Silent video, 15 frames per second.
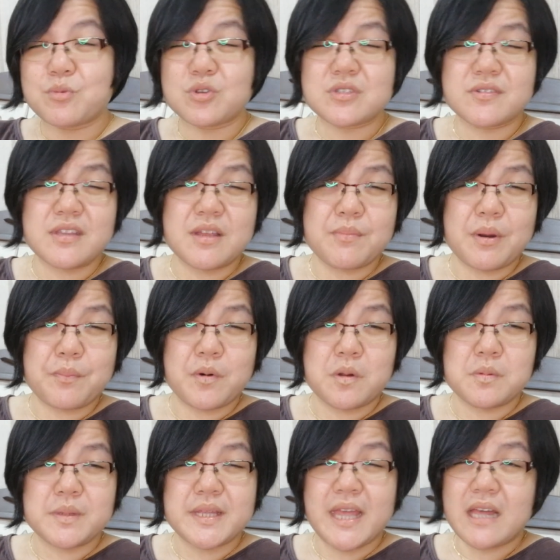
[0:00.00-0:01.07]
Most of them are
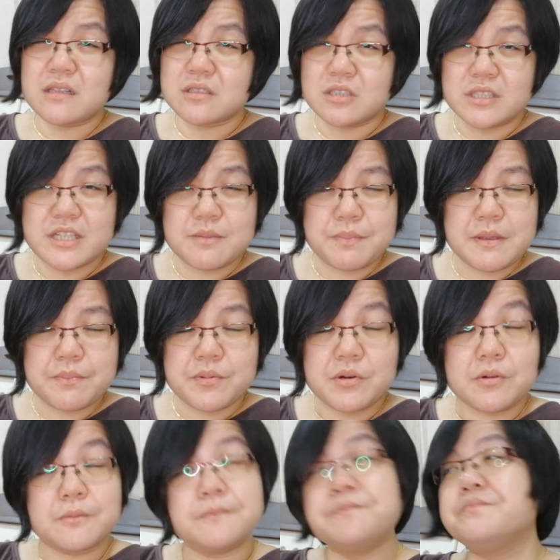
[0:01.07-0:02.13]
probably elderly
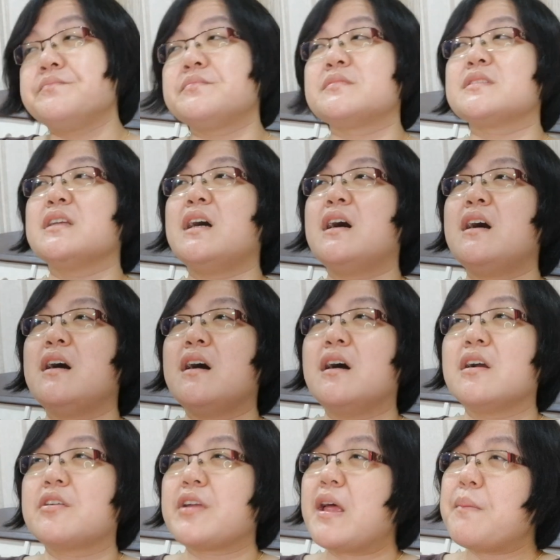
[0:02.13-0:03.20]
people,
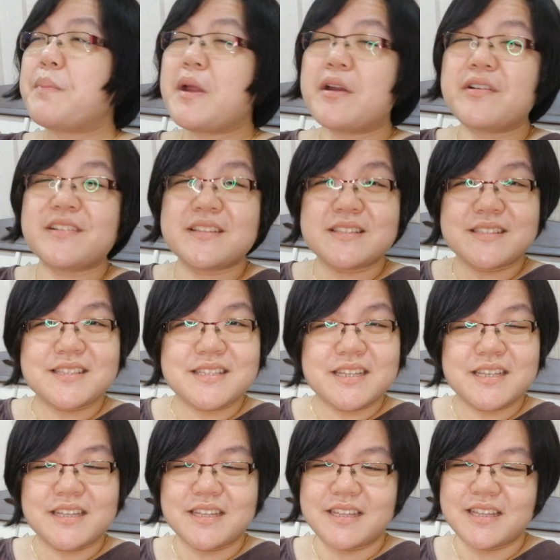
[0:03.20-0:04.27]
grandparents.
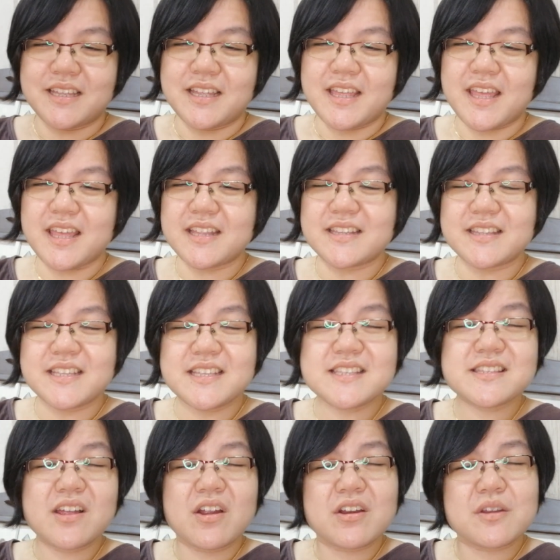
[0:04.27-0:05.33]
And
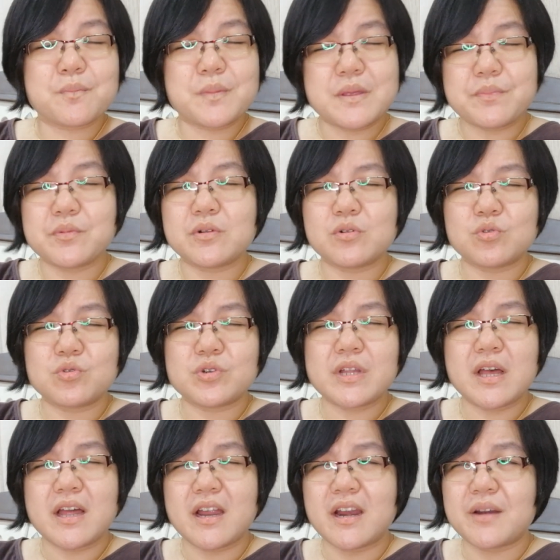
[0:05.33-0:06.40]
these are the people who
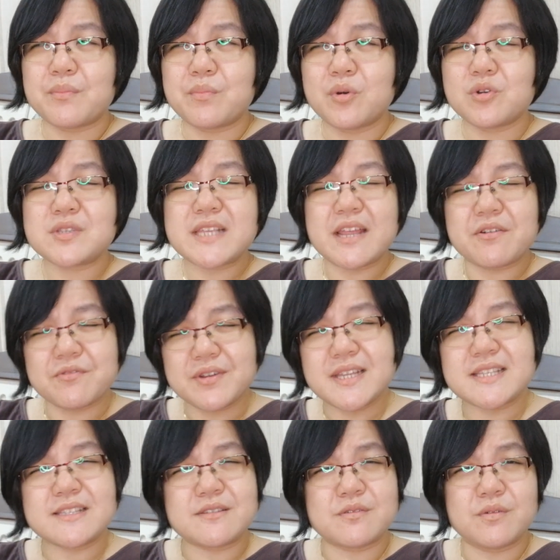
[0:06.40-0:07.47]
are most at
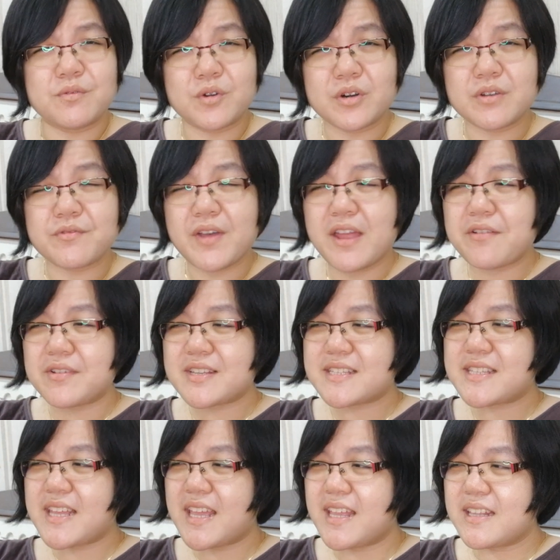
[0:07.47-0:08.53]
risk for the
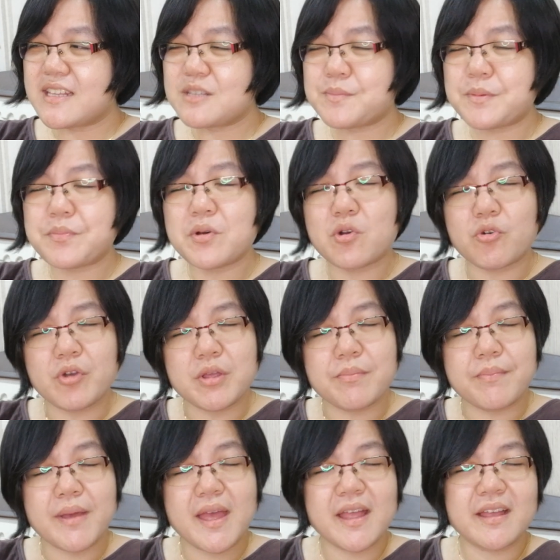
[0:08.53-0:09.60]
virus. And these people are
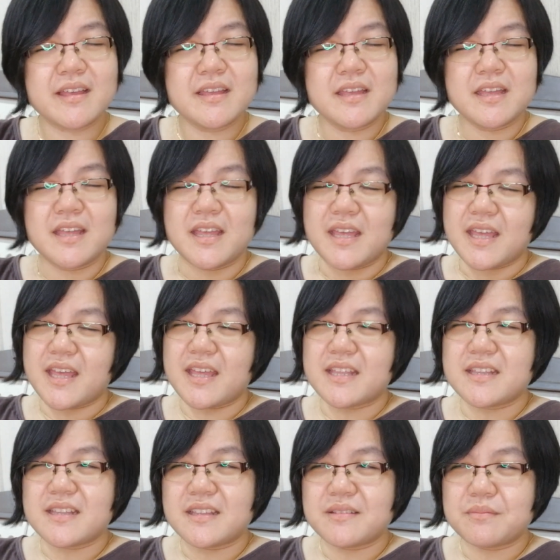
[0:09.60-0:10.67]
going back
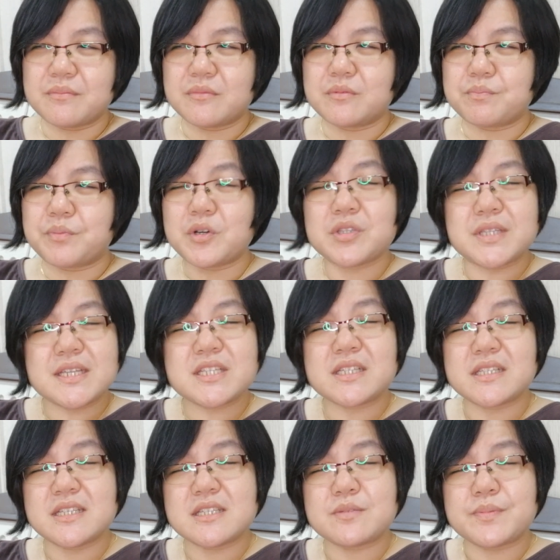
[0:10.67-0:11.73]
and
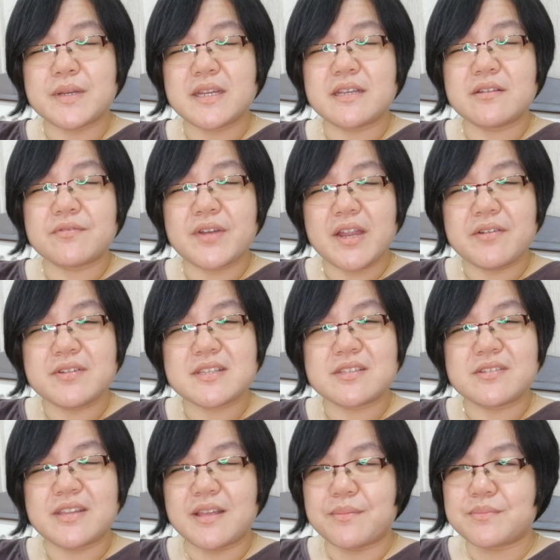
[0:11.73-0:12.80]
potentially spreading the virus
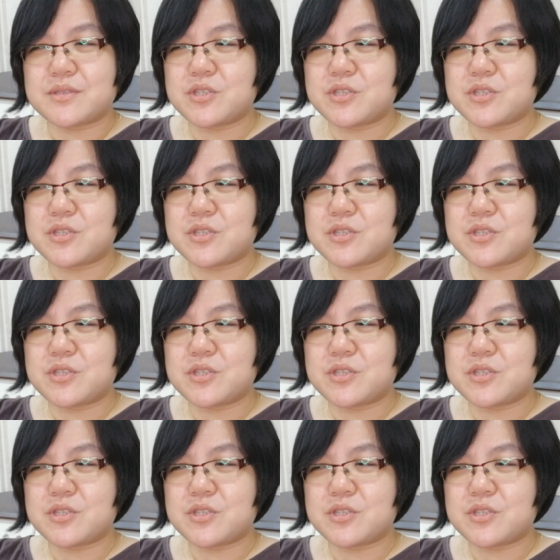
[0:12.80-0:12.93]
to them.